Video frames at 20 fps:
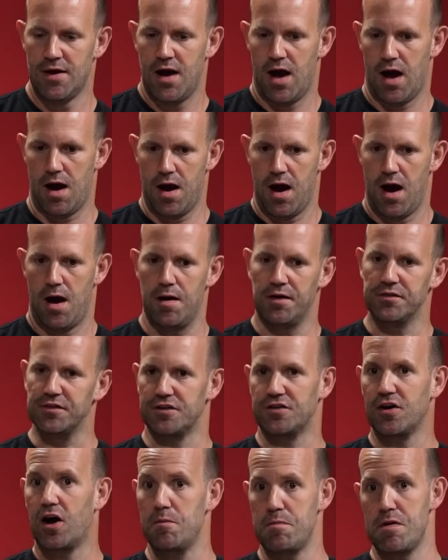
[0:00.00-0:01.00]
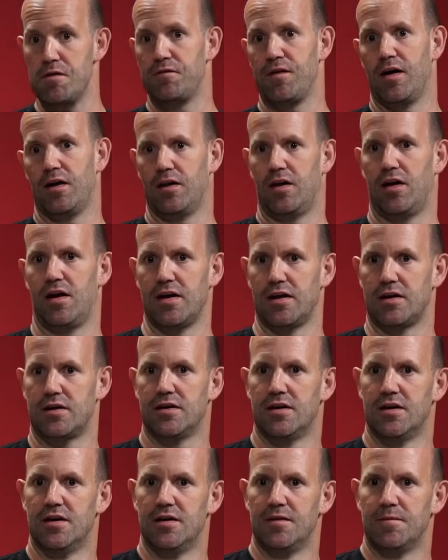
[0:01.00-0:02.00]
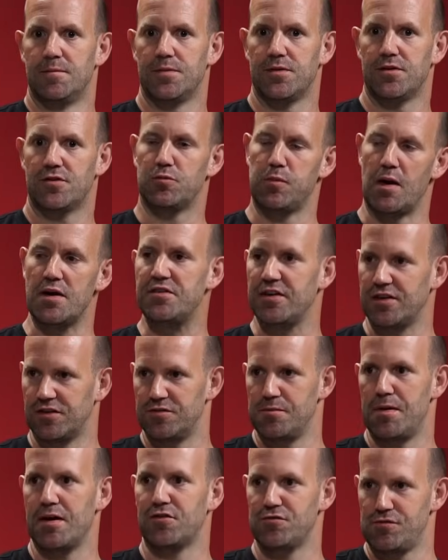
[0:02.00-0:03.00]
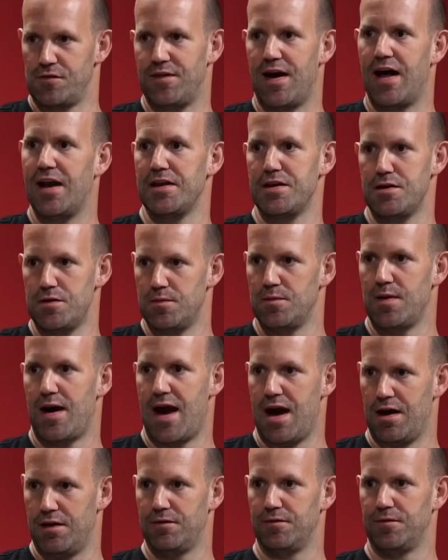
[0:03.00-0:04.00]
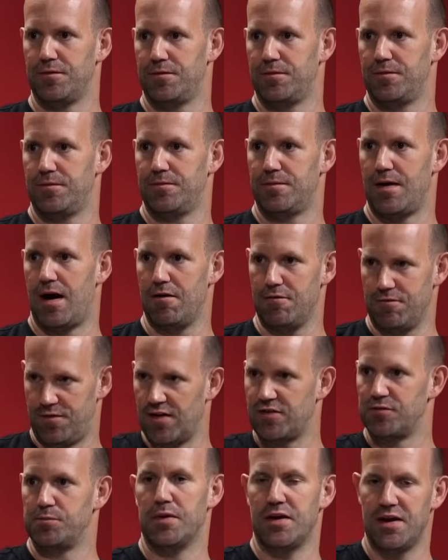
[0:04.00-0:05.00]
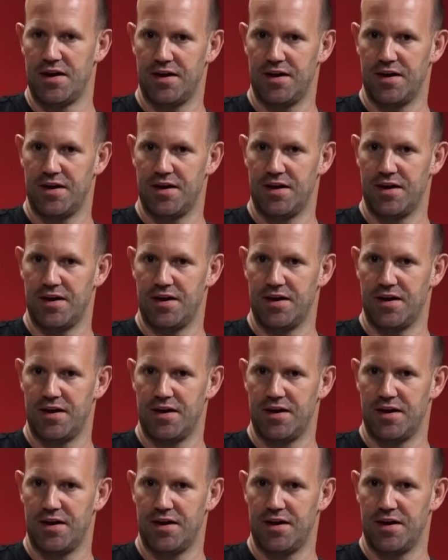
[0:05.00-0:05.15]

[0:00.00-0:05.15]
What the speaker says: at the time it felt like sweating some extra value out of our investment